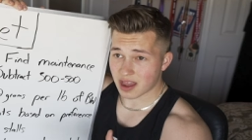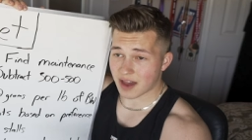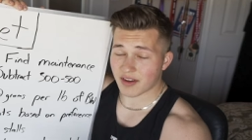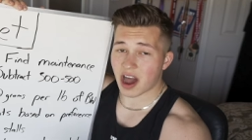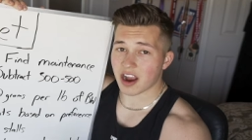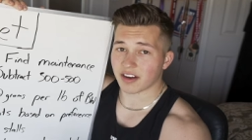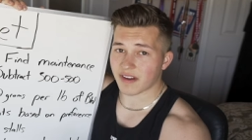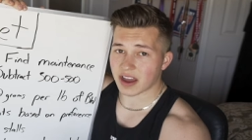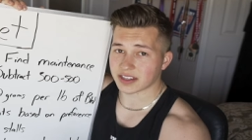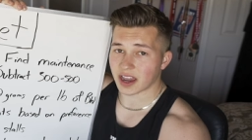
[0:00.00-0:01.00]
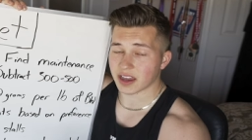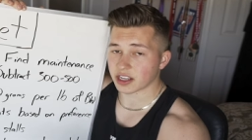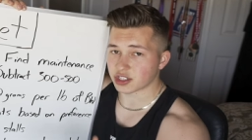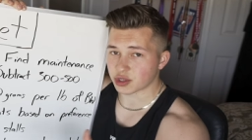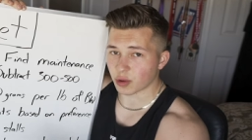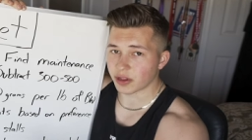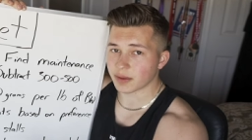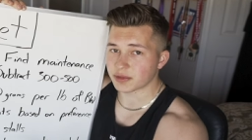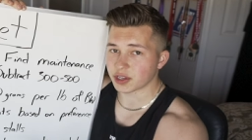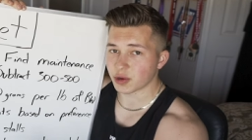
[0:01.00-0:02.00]
have a higher fat diet. It's totally
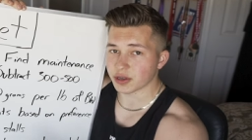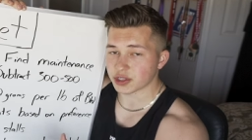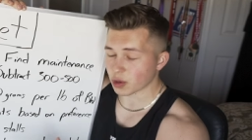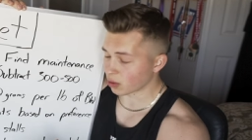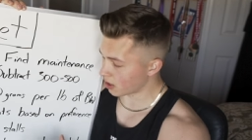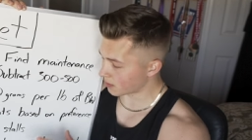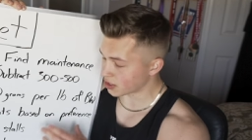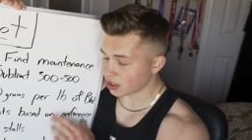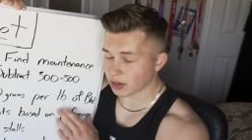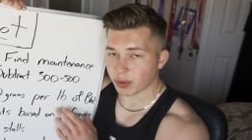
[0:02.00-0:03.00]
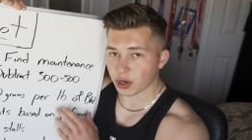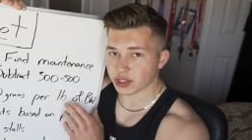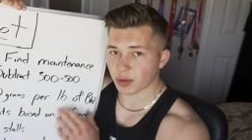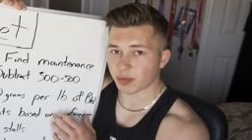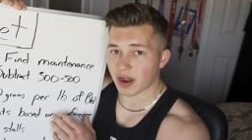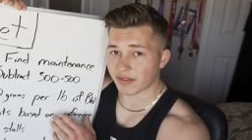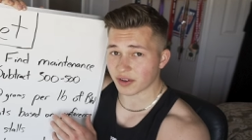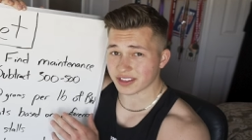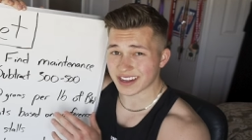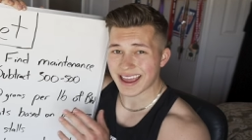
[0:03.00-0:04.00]
up to you. It's totally up to your personal
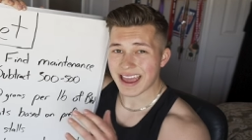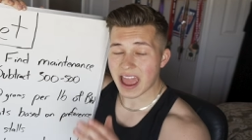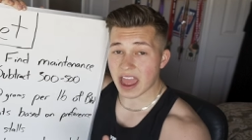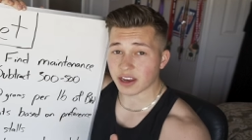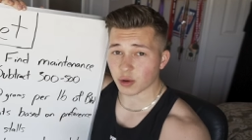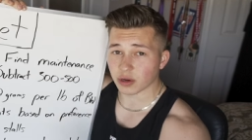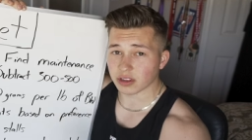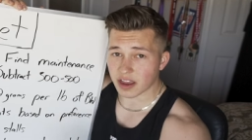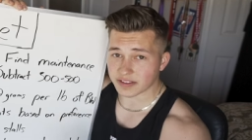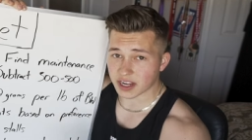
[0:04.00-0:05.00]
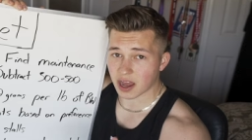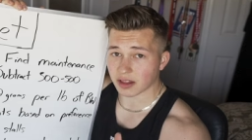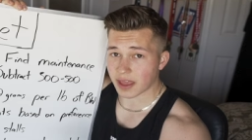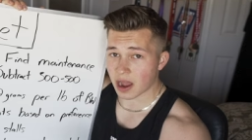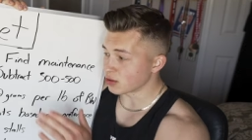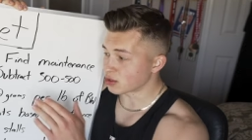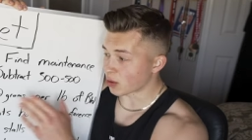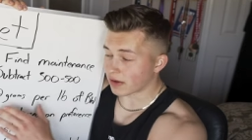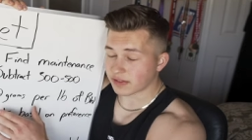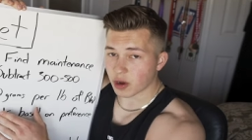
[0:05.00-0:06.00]
preference and your lifestyle. Now, you
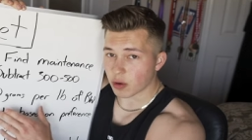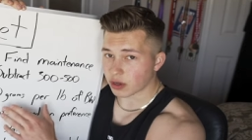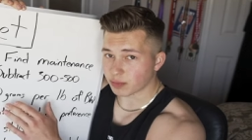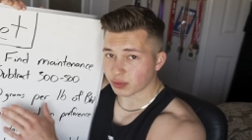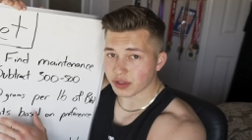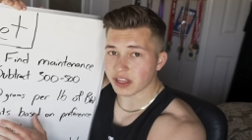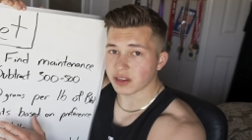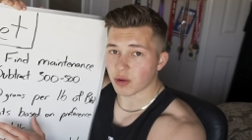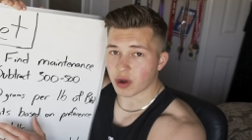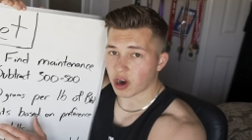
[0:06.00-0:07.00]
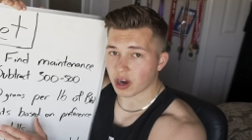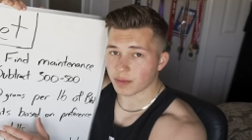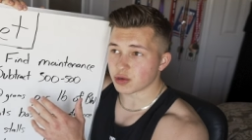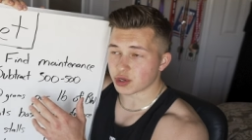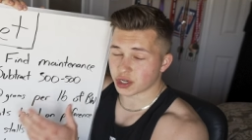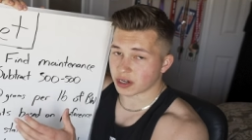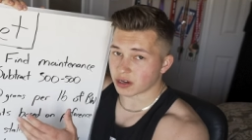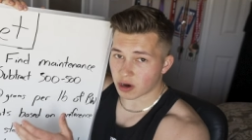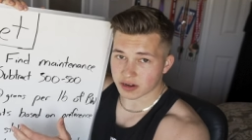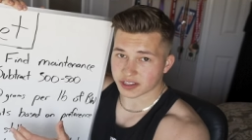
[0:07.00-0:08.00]
don't have to go completely low carb and you
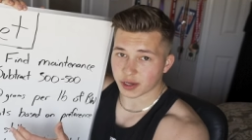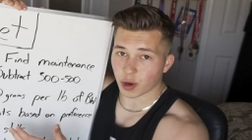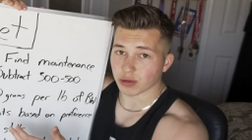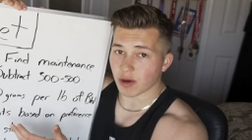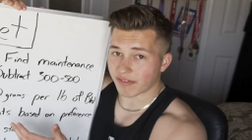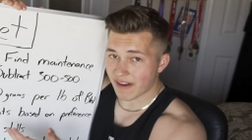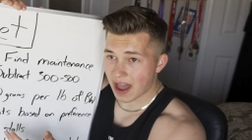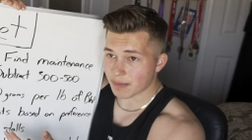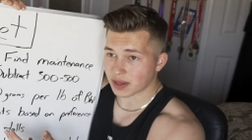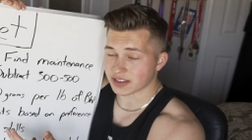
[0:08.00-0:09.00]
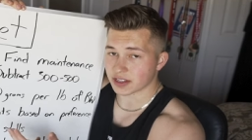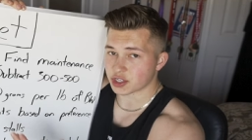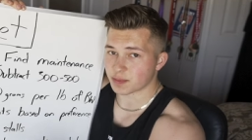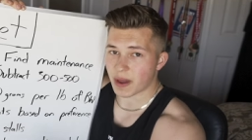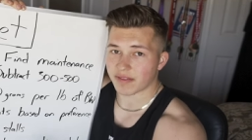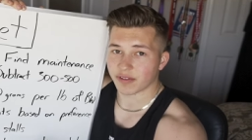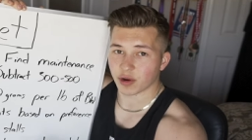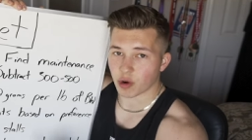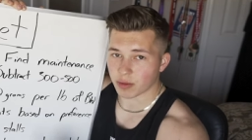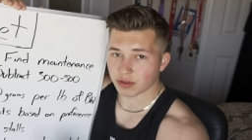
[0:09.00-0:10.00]
shouldn't honestly go low fat because that's just bad for
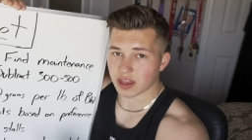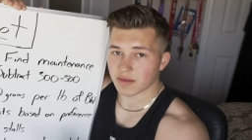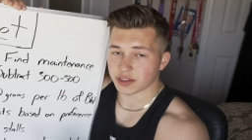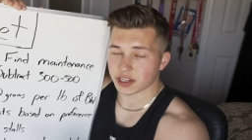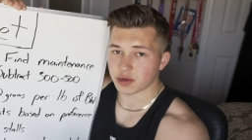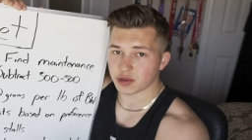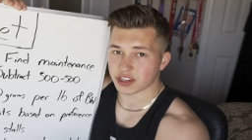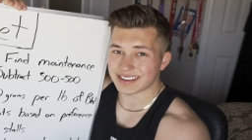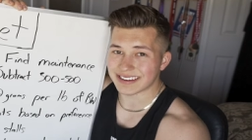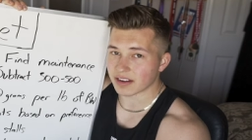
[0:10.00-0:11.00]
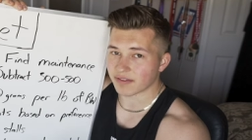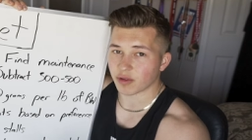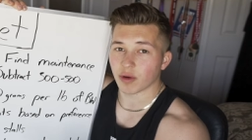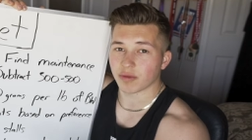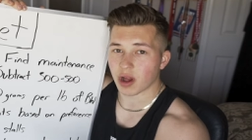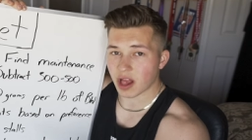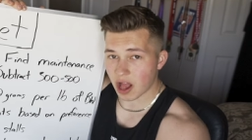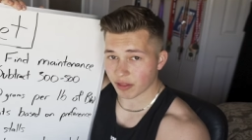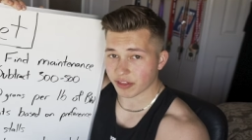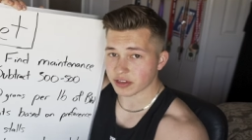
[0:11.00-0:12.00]
your hormone levels and you just need it for overall
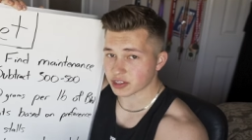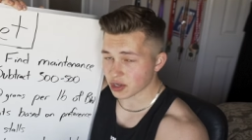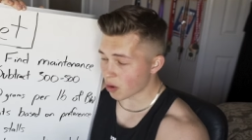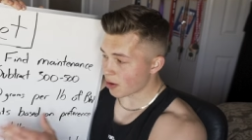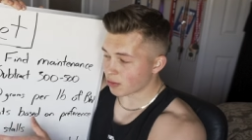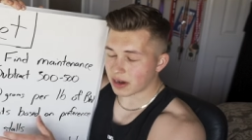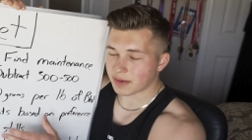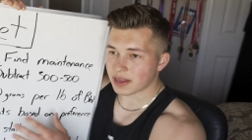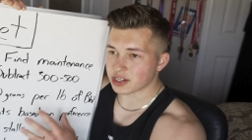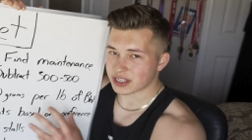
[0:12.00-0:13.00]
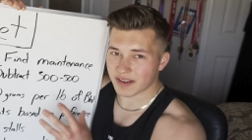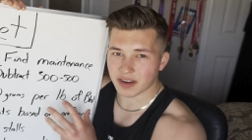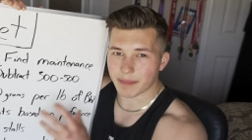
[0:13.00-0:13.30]
health. So I would recommend just having